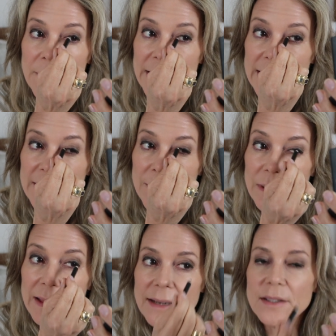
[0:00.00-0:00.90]
But it's
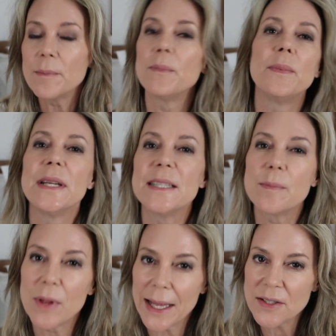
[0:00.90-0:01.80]

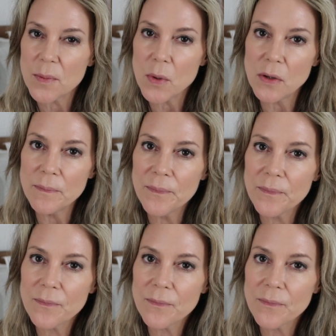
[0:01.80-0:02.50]
blendable.